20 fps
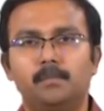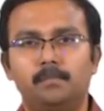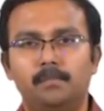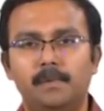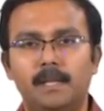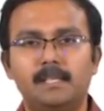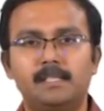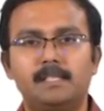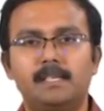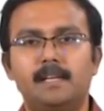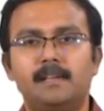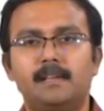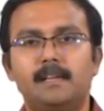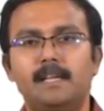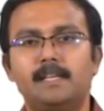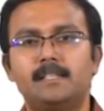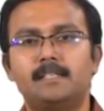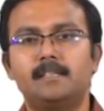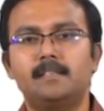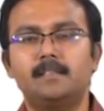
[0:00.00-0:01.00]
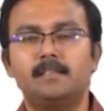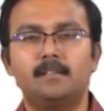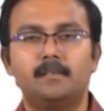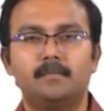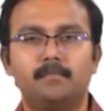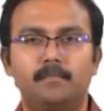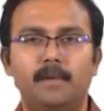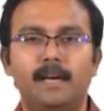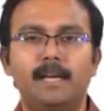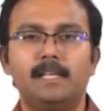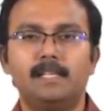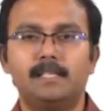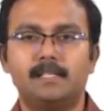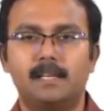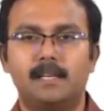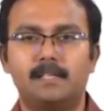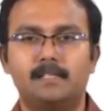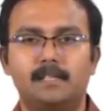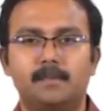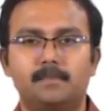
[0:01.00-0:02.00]
plus generation minus
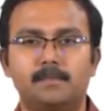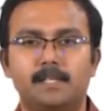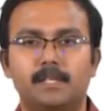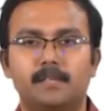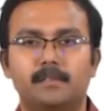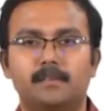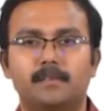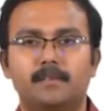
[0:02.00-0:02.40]
consumption.